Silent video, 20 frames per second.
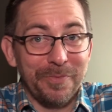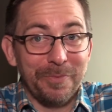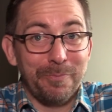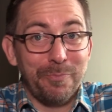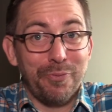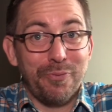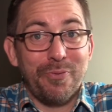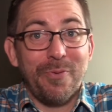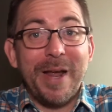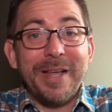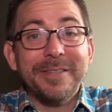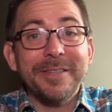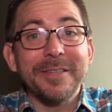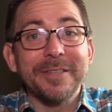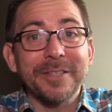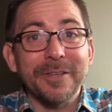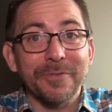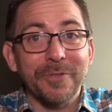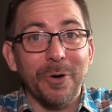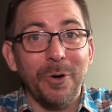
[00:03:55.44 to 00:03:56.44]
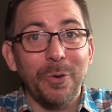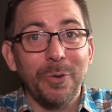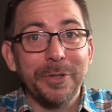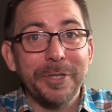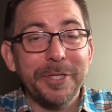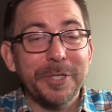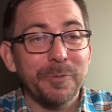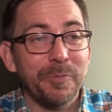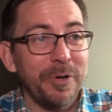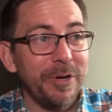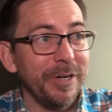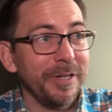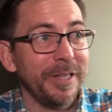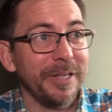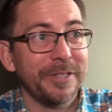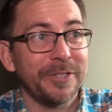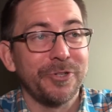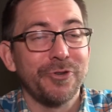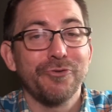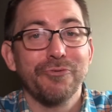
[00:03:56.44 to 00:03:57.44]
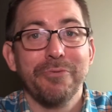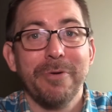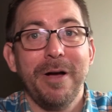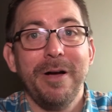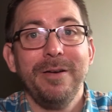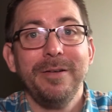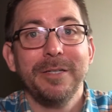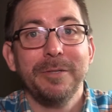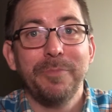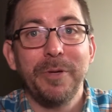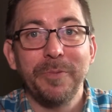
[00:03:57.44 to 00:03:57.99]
presence of the Holy Spirit that's drawing